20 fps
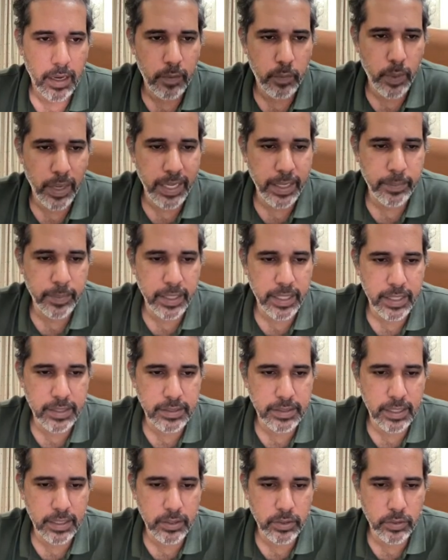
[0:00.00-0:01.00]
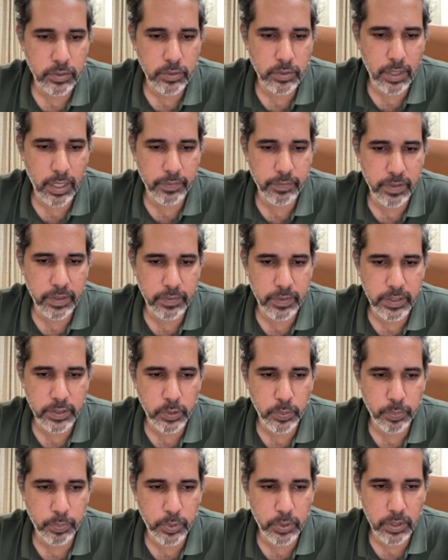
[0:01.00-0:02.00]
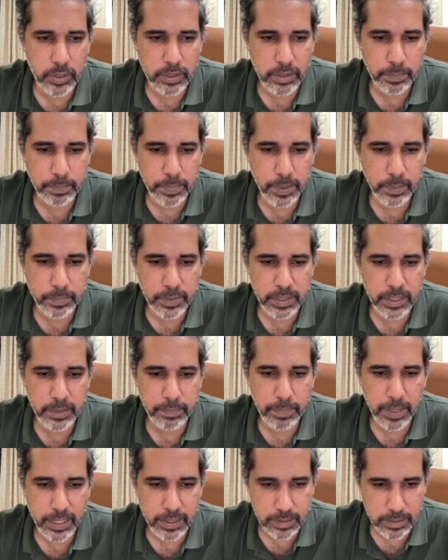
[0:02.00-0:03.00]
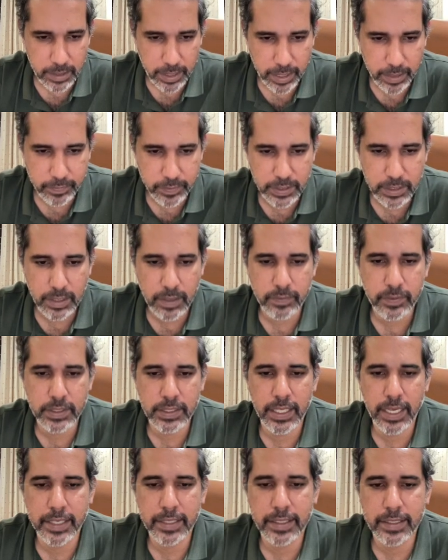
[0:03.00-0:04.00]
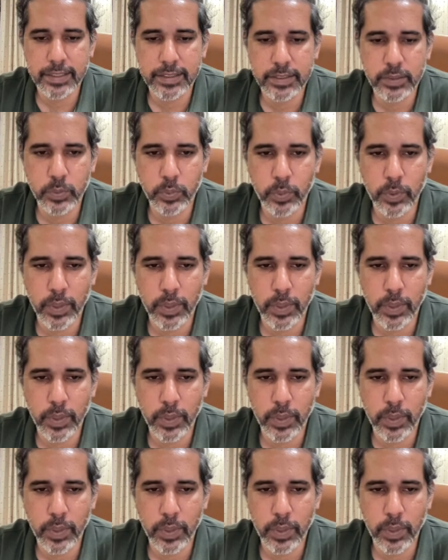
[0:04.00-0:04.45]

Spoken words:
Why am I asking everyone to pull on the permanent banner? I will cover that as